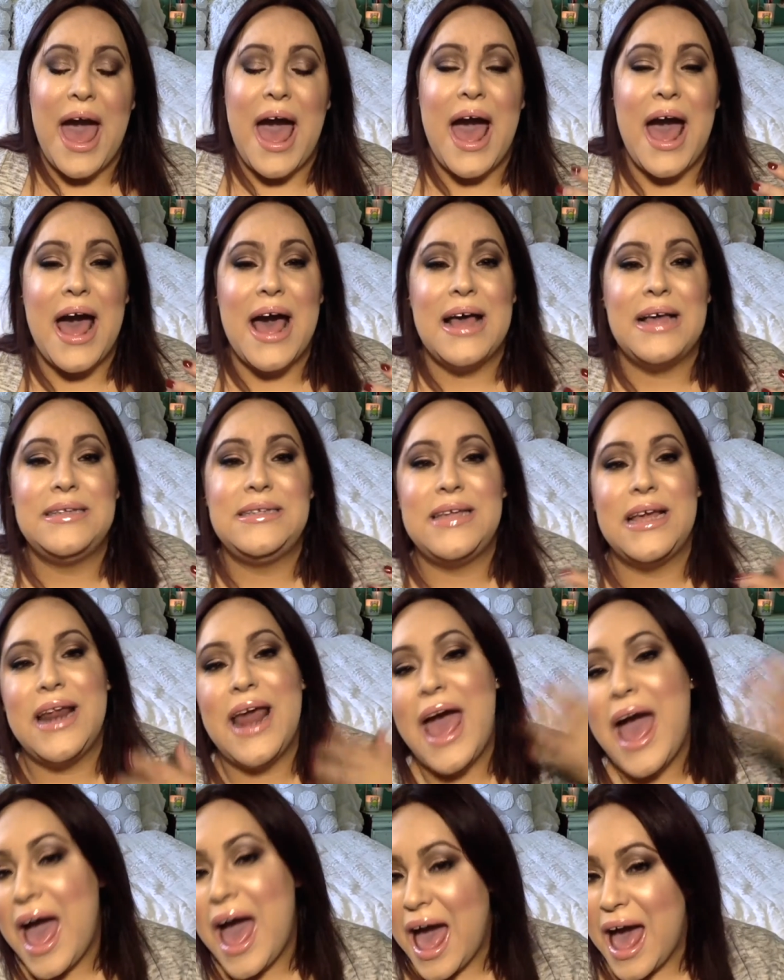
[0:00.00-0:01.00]
as it
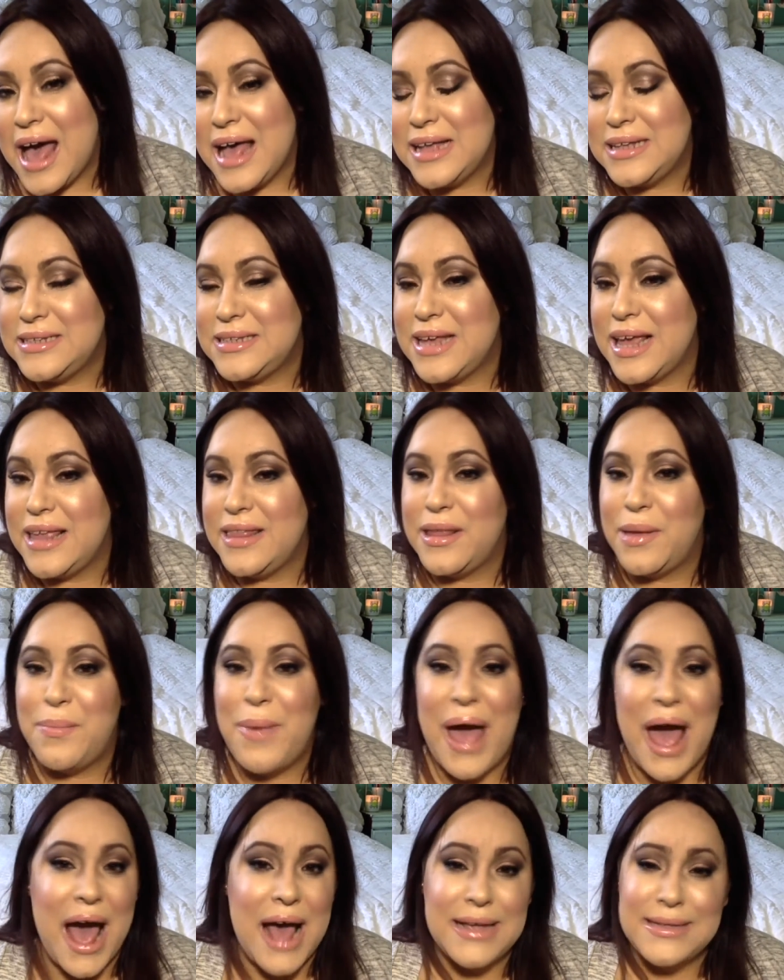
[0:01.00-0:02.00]
has in the
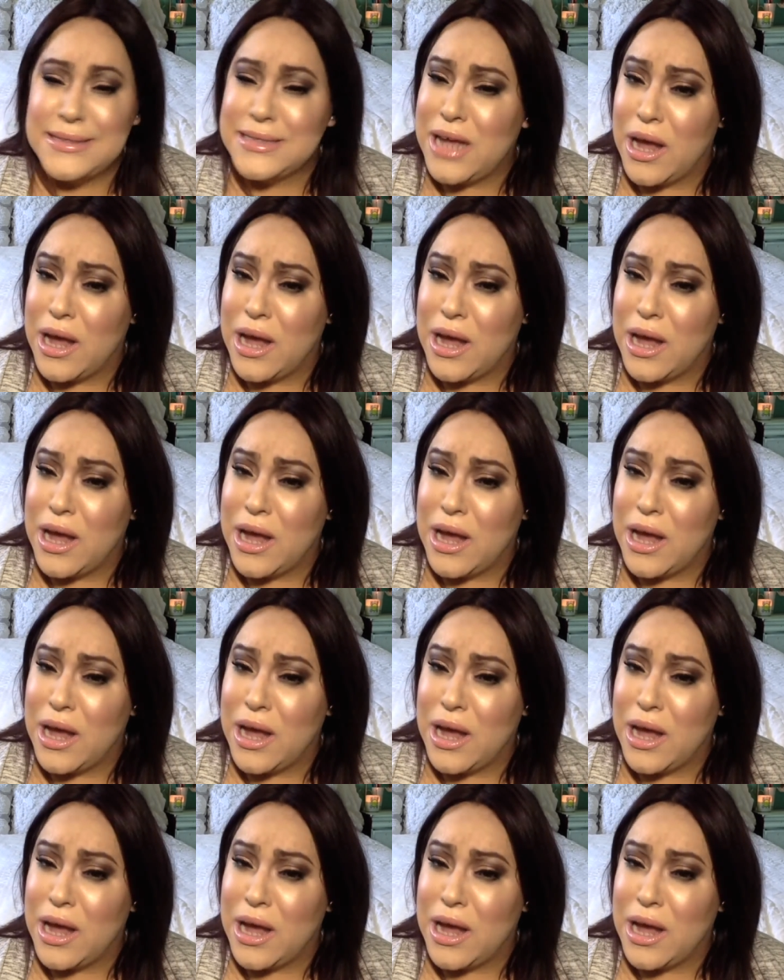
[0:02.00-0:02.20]
past